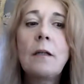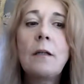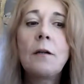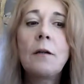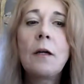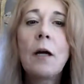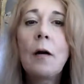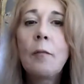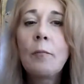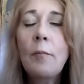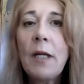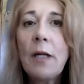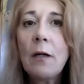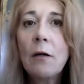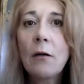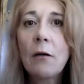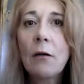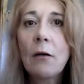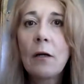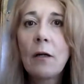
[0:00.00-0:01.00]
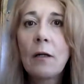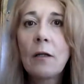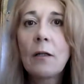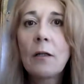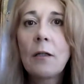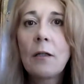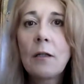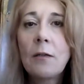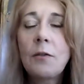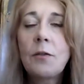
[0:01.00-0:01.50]
you come here
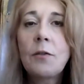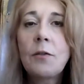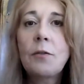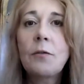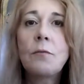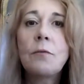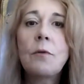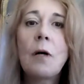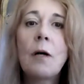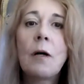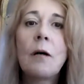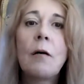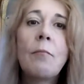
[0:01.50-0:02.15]
to